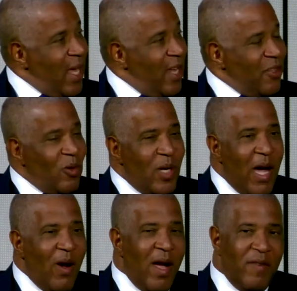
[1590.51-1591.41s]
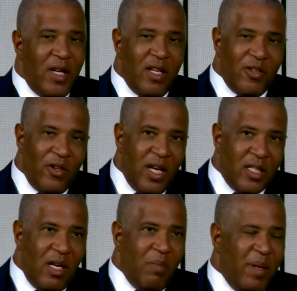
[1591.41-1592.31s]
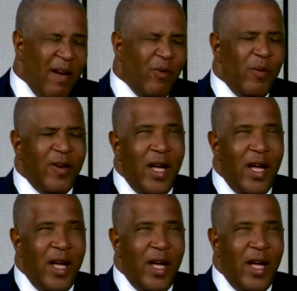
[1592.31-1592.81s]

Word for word: And so now I have an Intern XL platform.